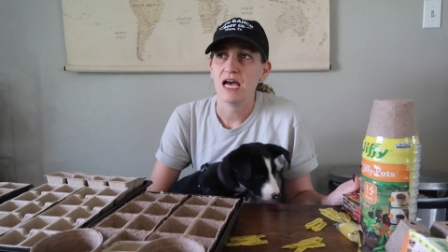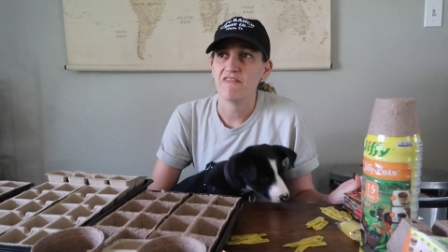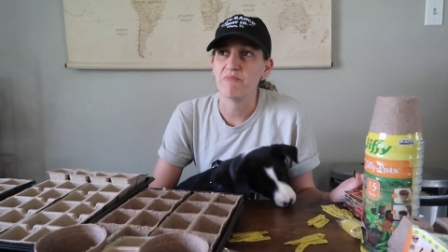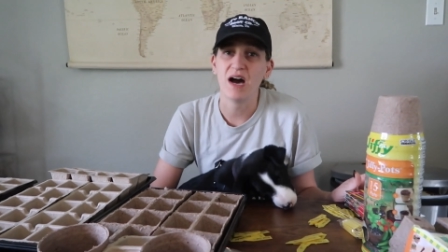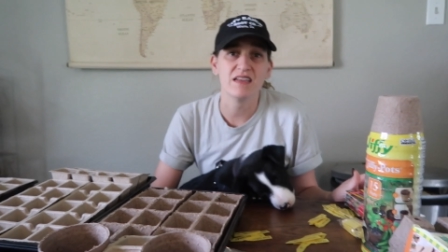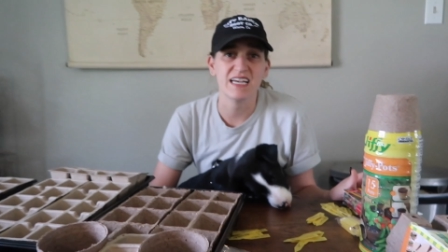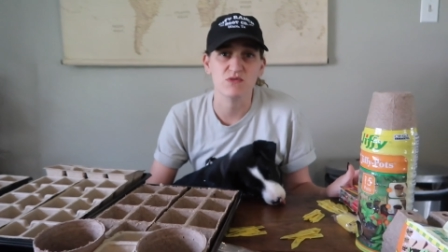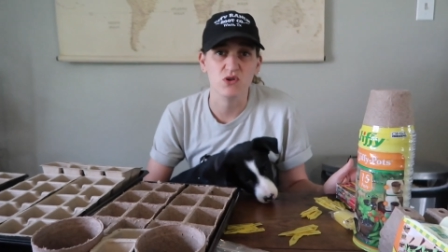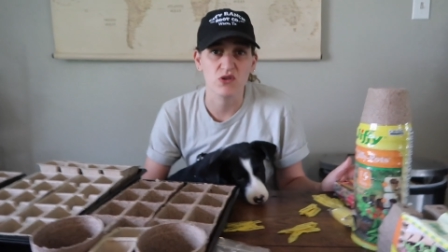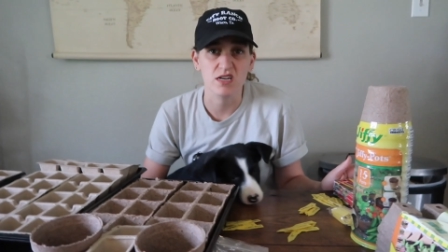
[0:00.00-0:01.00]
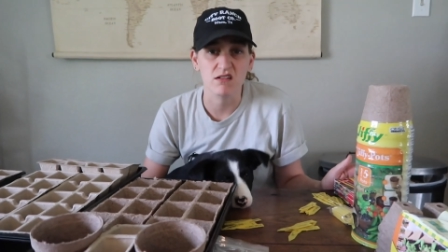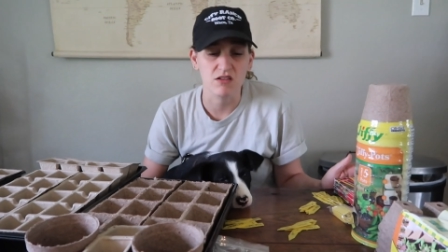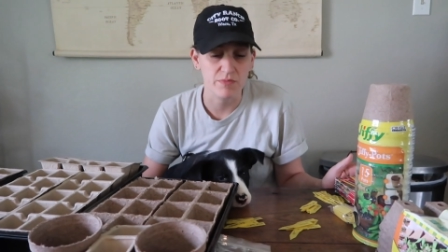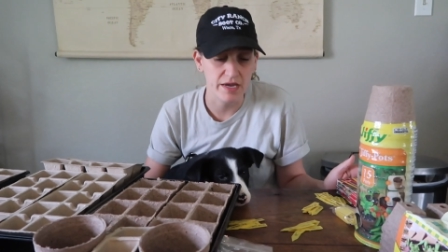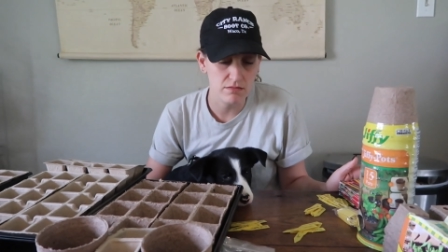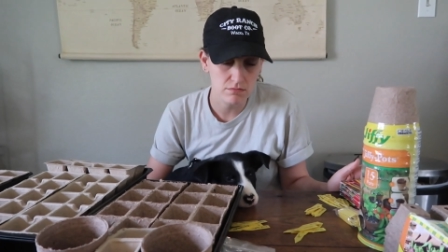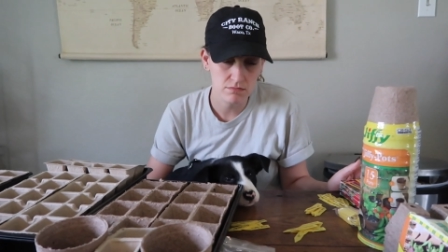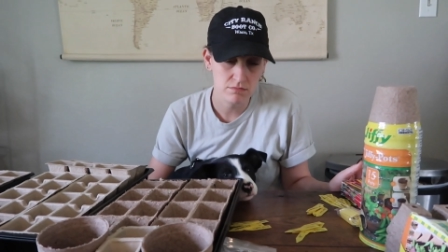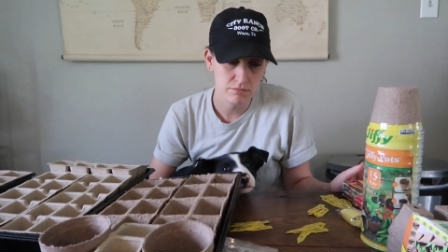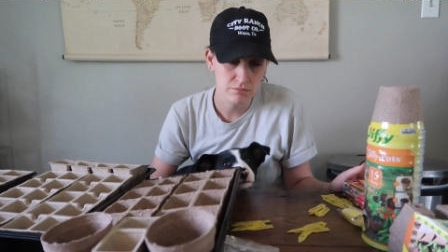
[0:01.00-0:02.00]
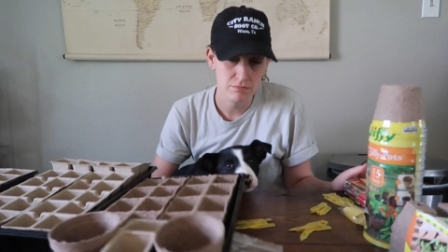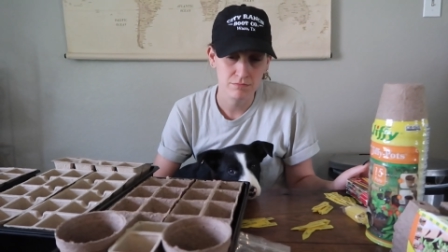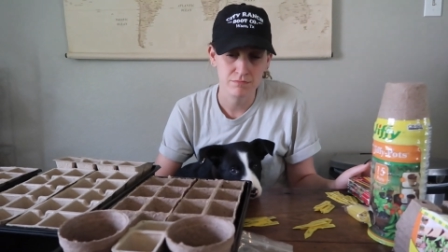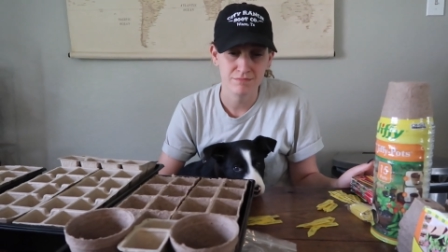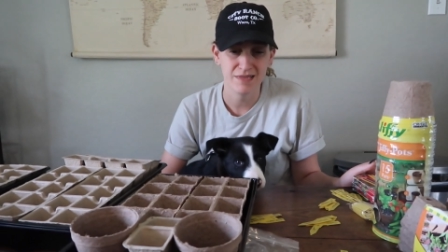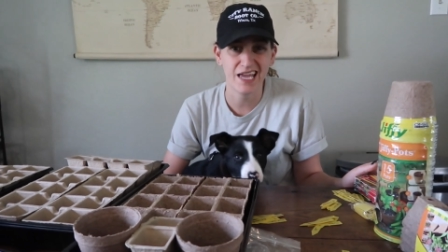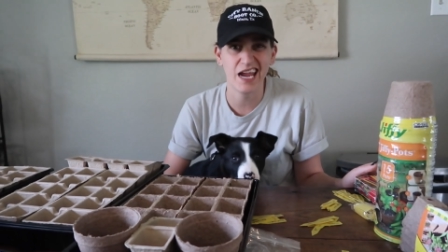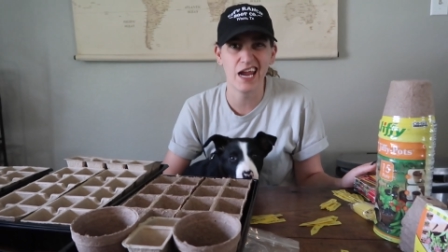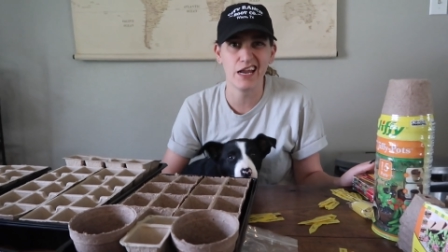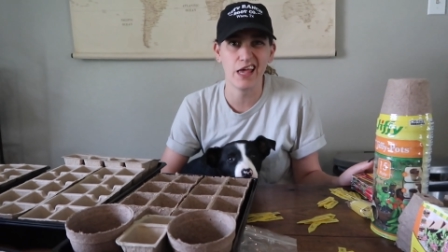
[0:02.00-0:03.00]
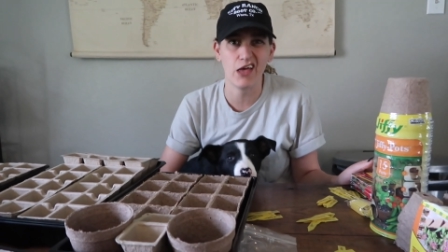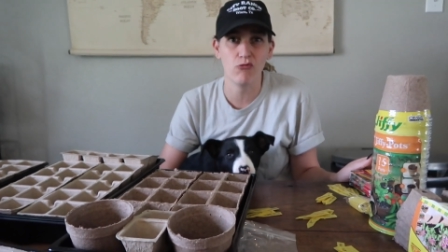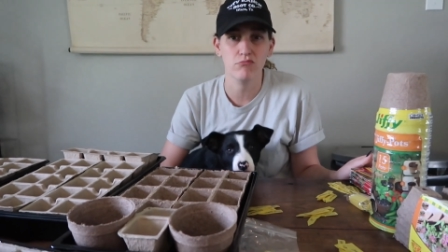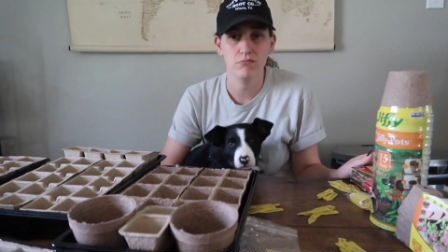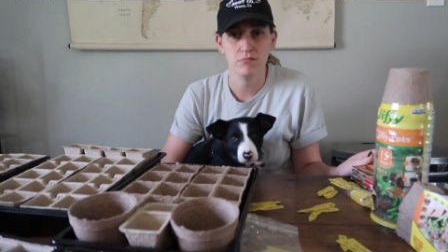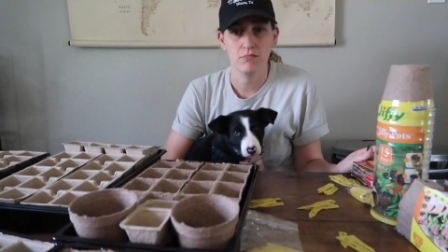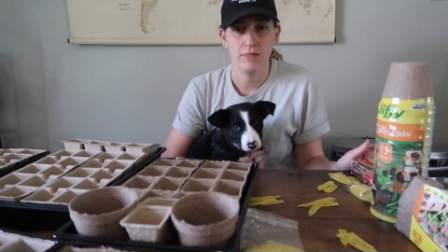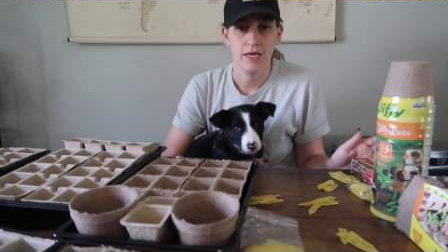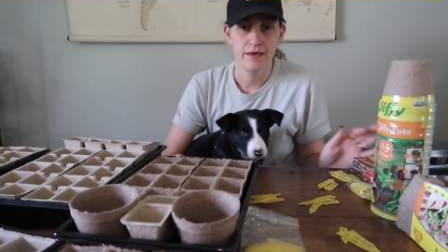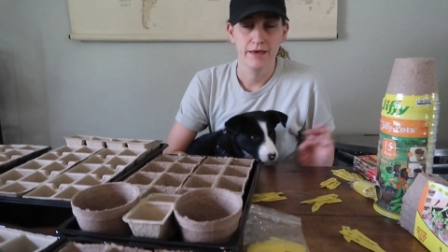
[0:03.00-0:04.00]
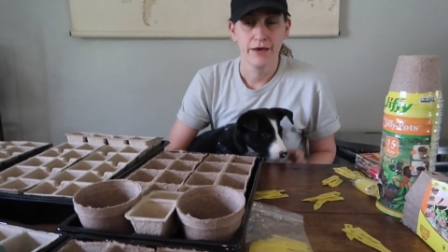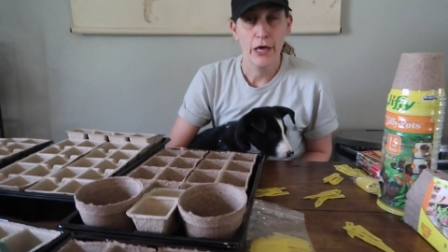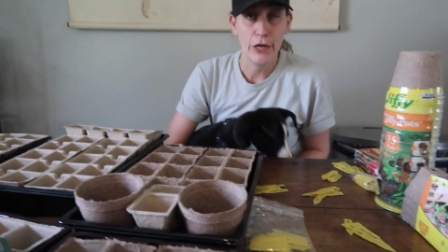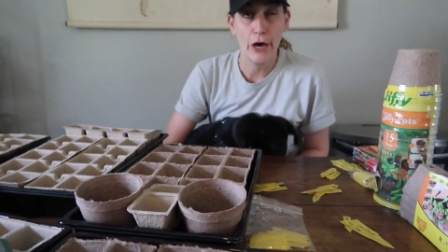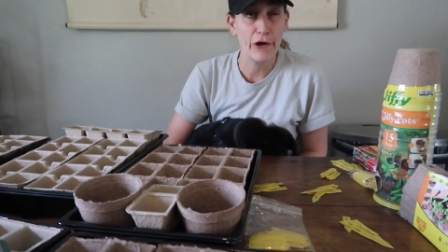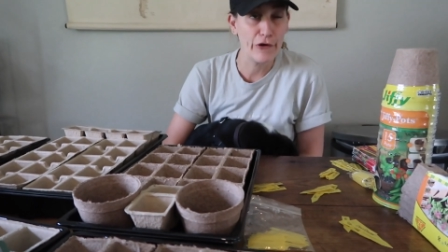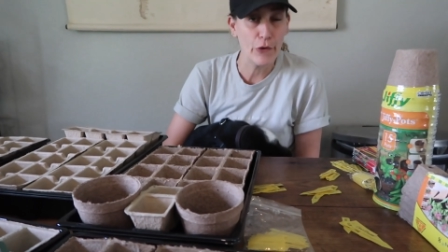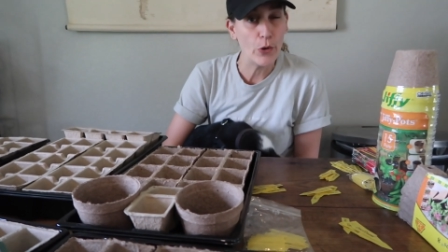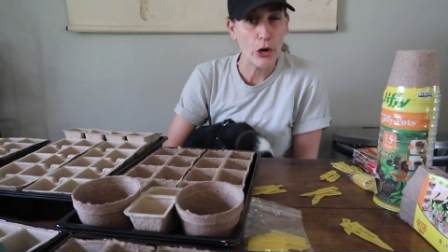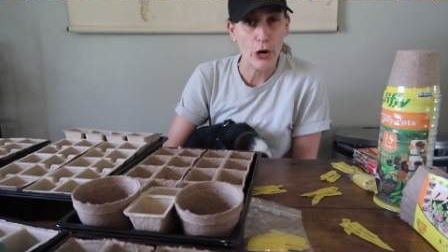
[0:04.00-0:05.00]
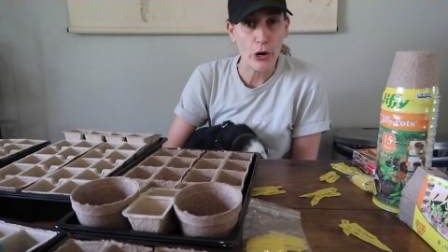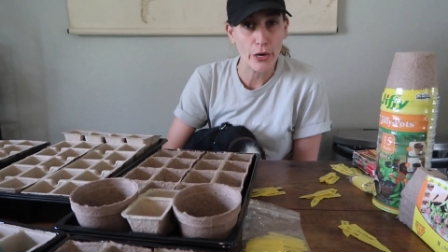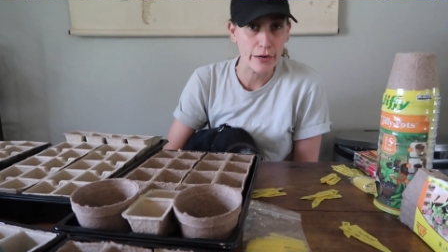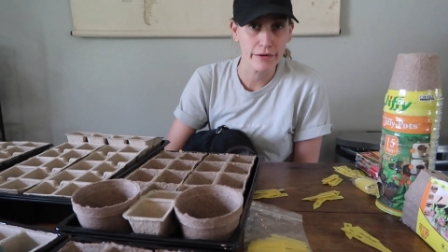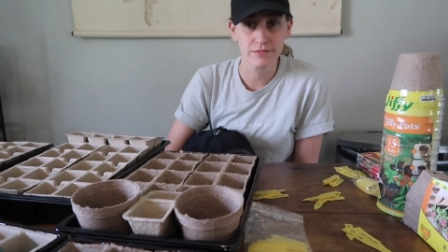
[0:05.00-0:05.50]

I have podcast recording in a little bit. Ah. I know. You gotta do work.